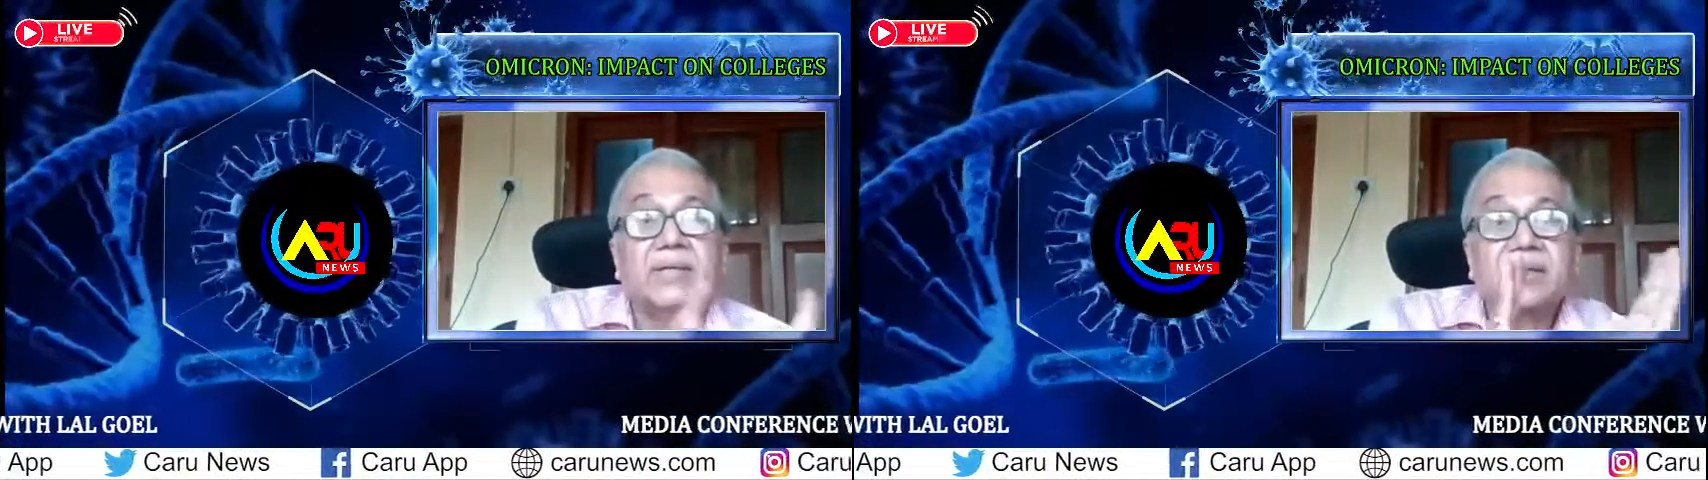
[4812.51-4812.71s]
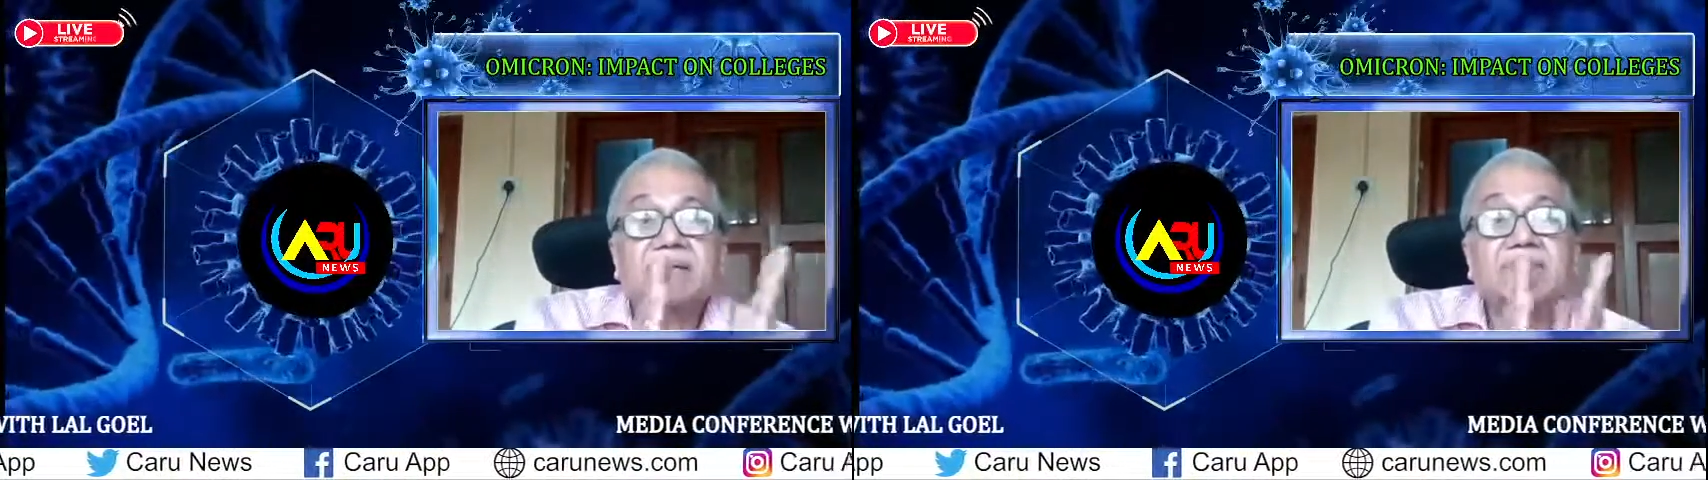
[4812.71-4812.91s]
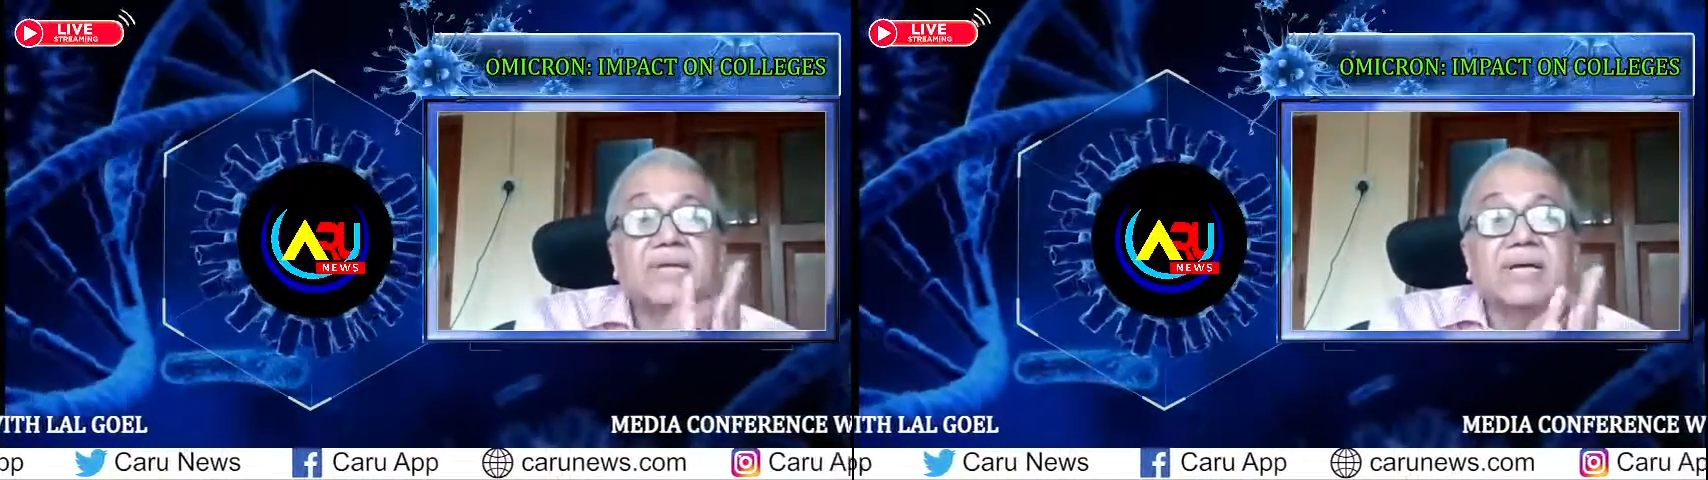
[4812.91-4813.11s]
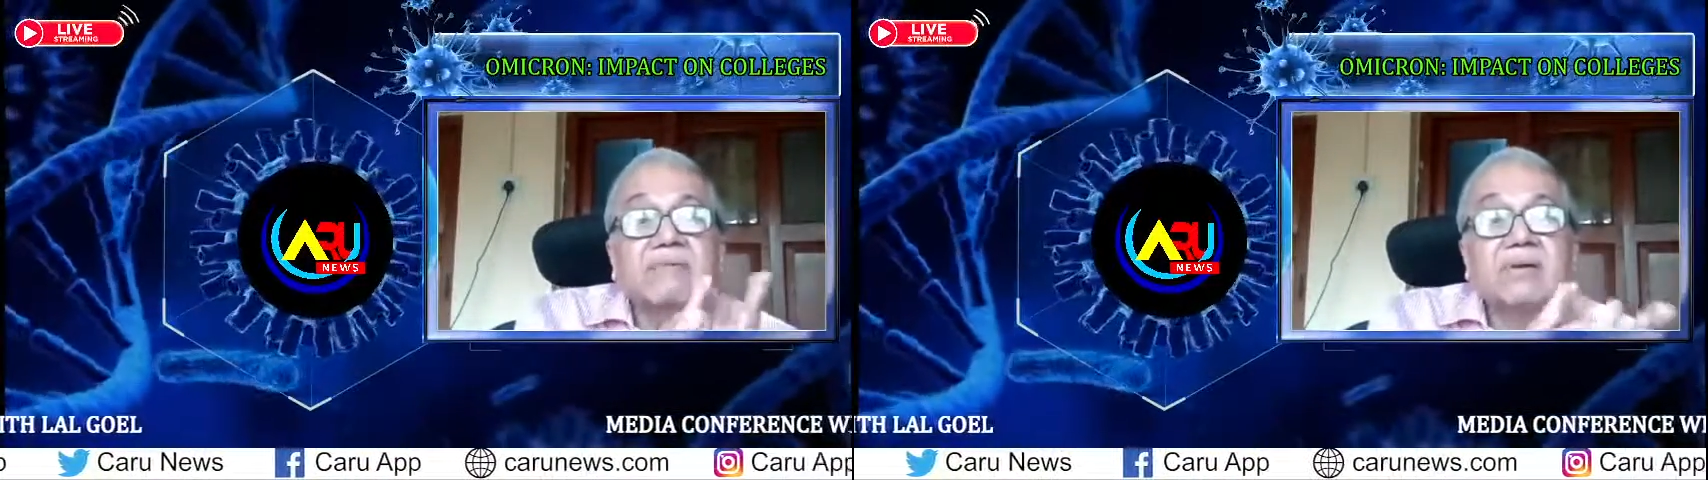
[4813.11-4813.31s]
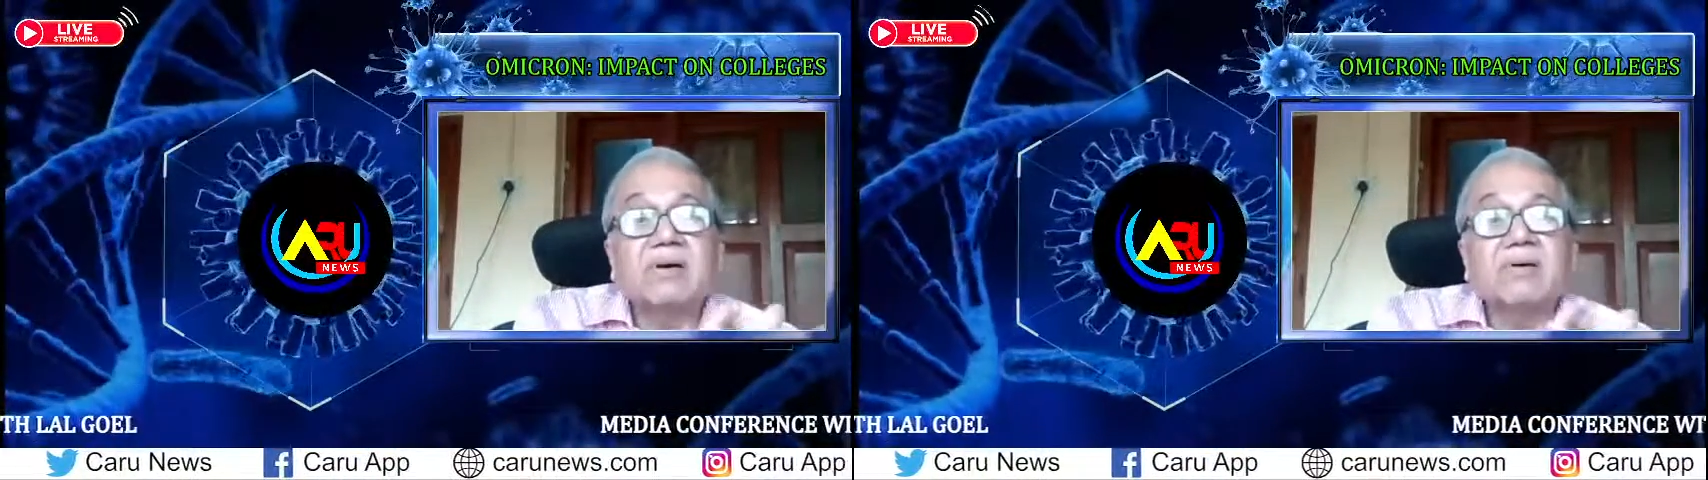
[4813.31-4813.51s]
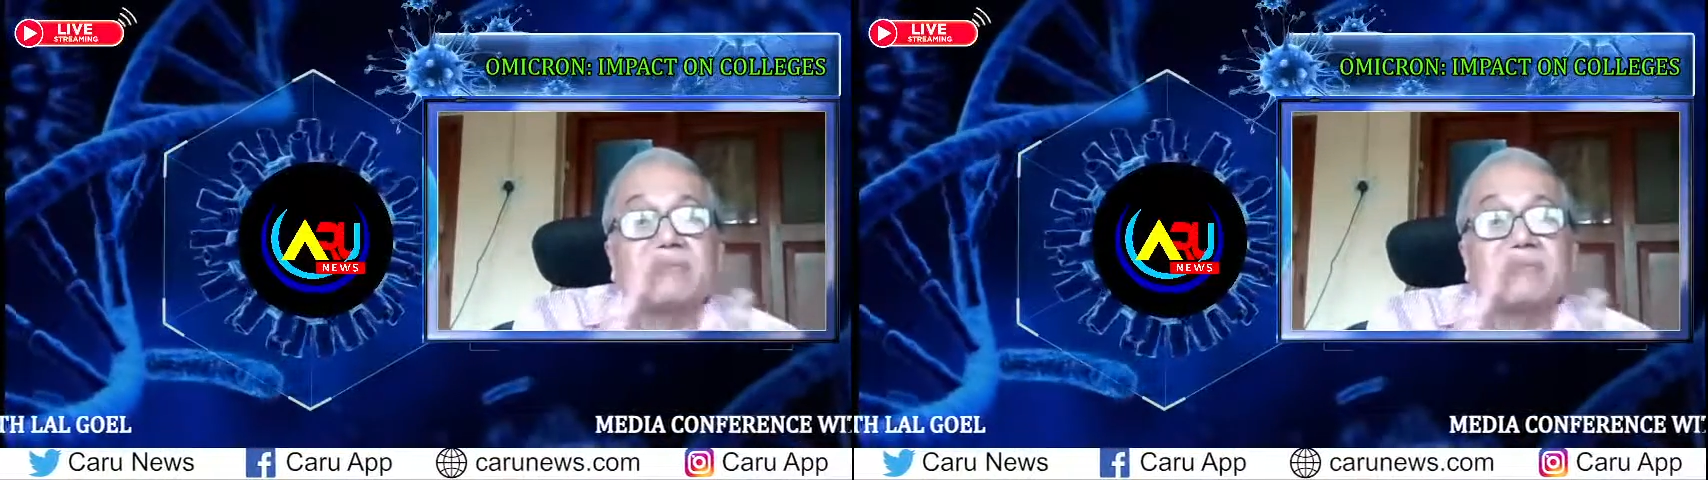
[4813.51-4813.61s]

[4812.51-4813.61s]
given our